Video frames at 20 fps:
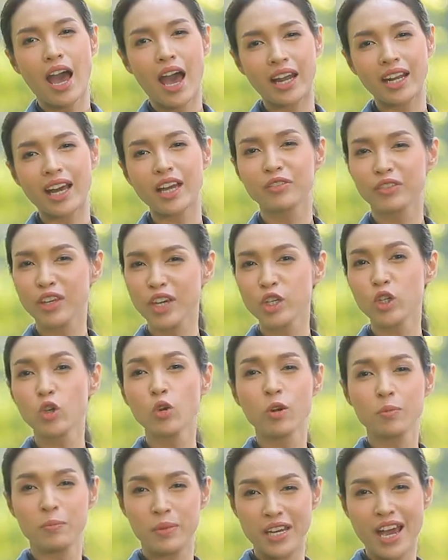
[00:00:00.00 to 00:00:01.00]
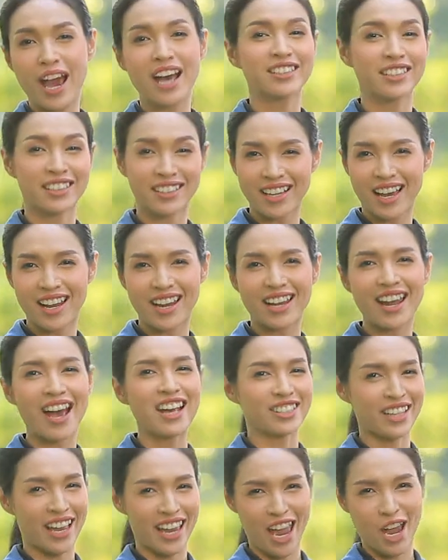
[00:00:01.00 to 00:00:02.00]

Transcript: And I think you would be as excited as I